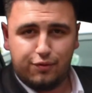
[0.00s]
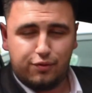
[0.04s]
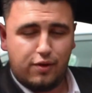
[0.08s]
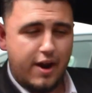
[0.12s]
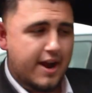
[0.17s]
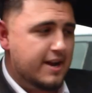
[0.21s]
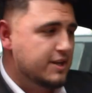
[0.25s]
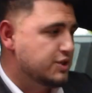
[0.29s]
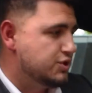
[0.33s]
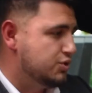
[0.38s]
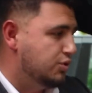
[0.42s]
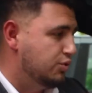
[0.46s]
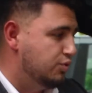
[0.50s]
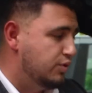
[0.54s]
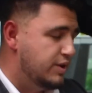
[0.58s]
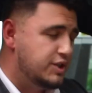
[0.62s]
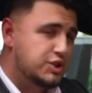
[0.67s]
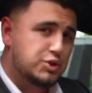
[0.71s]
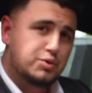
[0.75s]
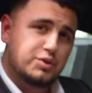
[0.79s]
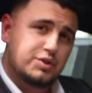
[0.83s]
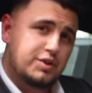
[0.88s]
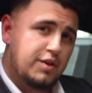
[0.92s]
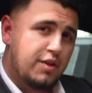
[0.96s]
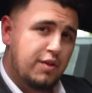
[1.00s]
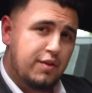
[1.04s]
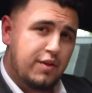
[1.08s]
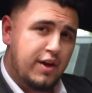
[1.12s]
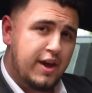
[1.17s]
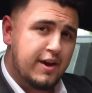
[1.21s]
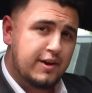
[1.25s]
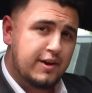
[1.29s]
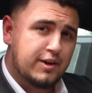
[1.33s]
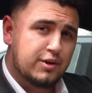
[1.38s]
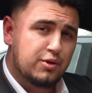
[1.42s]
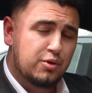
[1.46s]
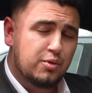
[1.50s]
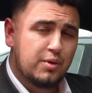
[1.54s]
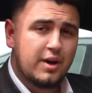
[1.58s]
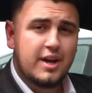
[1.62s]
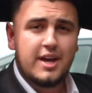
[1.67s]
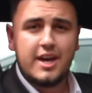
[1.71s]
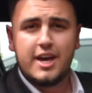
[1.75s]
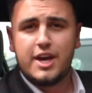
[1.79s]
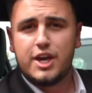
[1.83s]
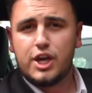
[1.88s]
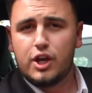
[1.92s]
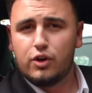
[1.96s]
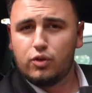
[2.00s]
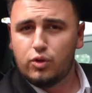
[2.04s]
threats or risks with your vehicle, you're